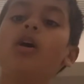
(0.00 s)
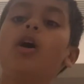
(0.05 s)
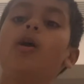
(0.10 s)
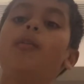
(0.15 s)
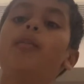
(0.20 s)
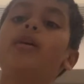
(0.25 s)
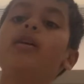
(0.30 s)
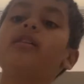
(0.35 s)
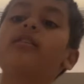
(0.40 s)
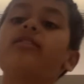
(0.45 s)

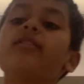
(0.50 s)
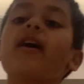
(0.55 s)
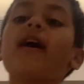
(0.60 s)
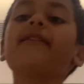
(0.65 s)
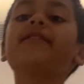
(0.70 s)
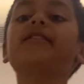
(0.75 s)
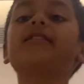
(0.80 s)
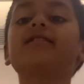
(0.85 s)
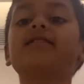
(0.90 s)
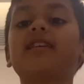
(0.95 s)
but it's
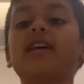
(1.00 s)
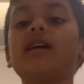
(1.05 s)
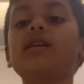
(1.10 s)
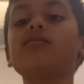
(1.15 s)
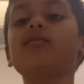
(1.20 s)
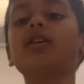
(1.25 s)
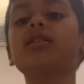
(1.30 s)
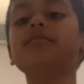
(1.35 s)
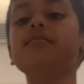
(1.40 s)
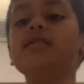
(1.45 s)
not the same
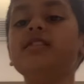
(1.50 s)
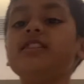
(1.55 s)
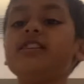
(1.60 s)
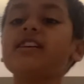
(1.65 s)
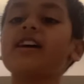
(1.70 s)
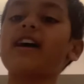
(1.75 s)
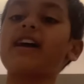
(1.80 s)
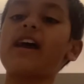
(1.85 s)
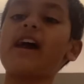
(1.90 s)
one mini I